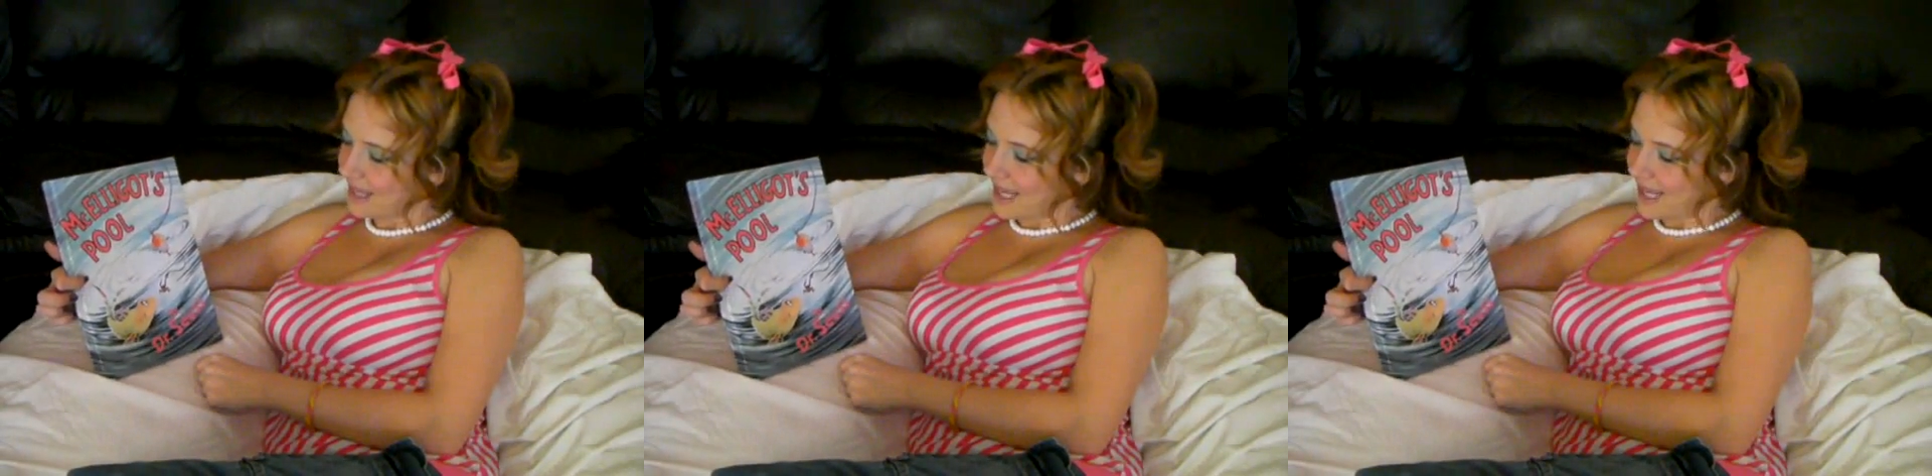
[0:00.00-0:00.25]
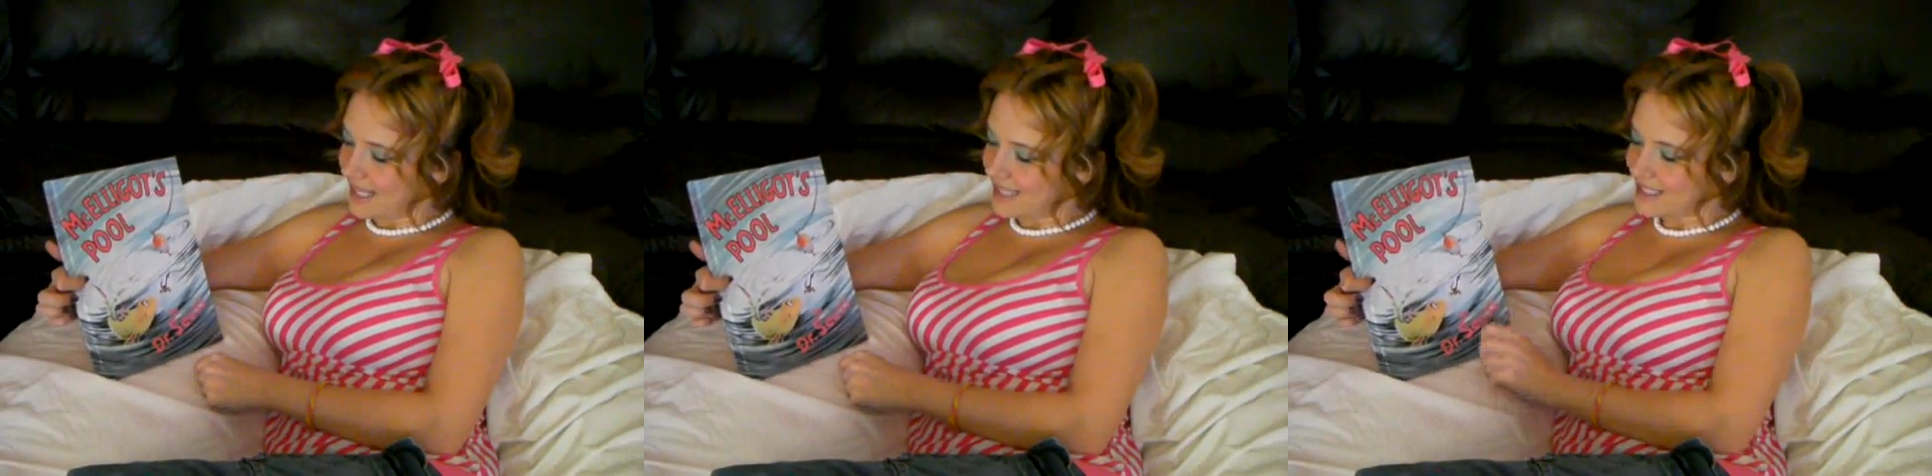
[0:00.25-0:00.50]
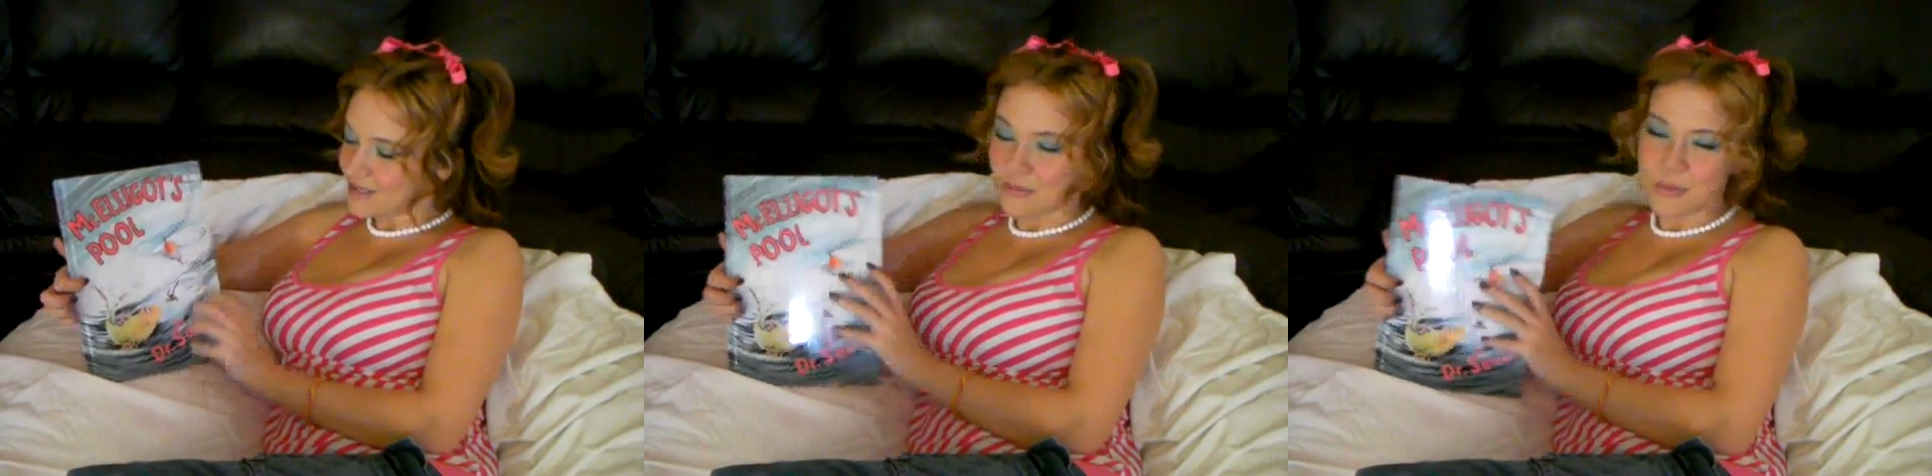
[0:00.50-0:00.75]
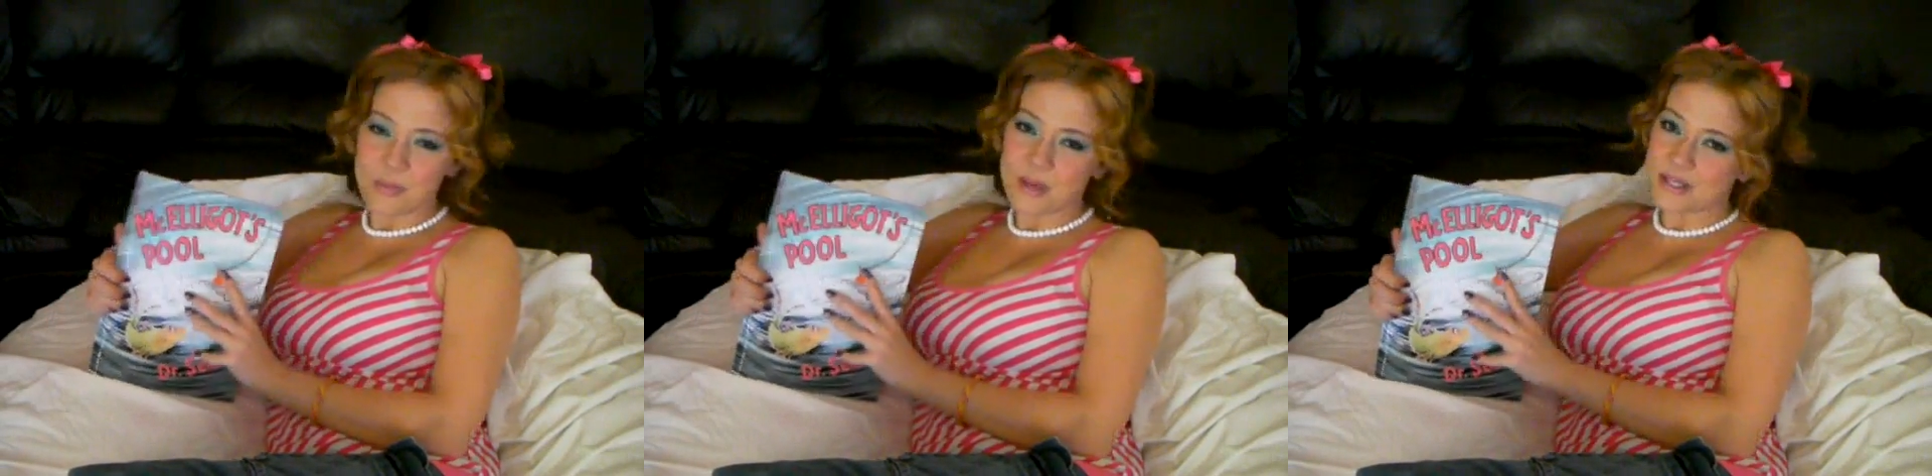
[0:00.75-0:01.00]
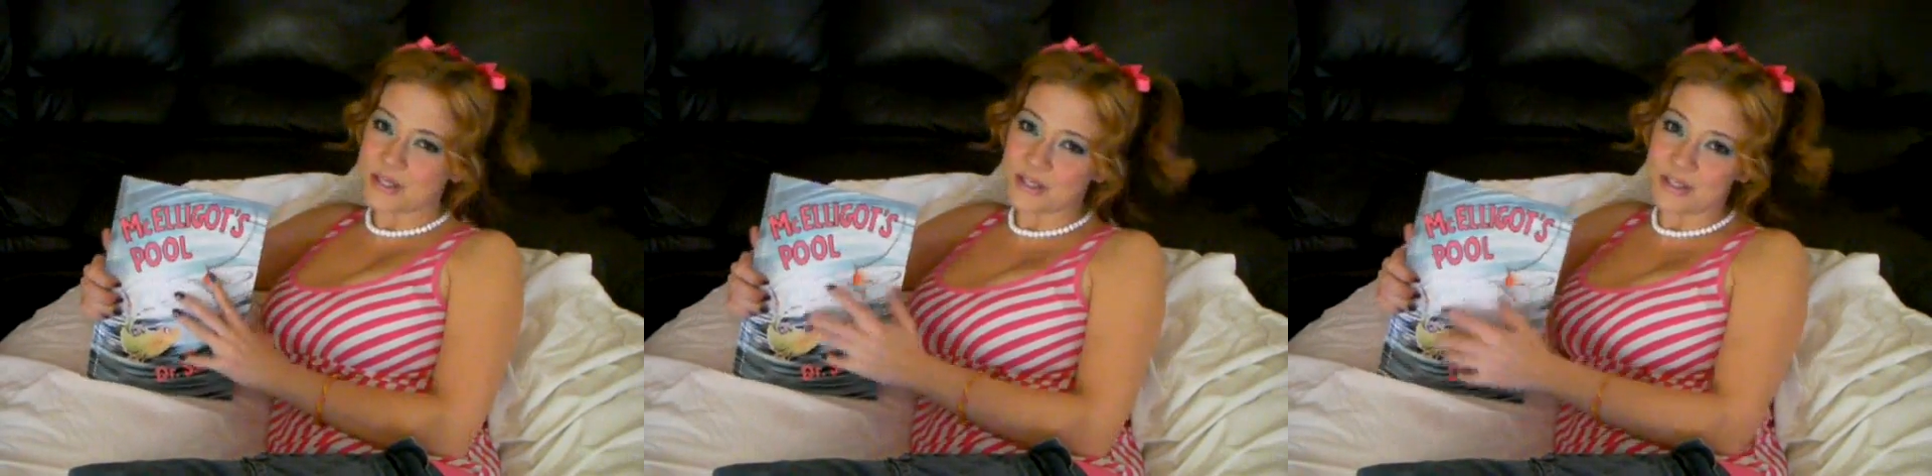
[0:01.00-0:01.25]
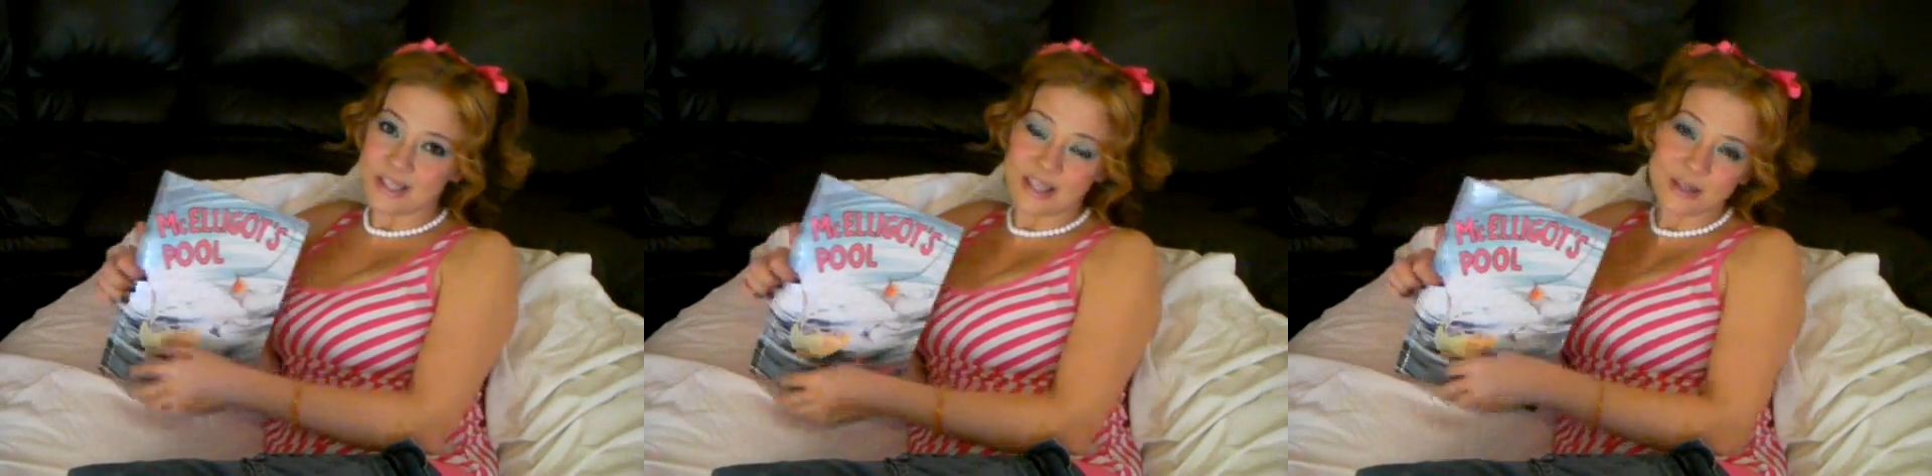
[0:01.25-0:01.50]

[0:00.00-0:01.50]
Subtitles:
And the pictures,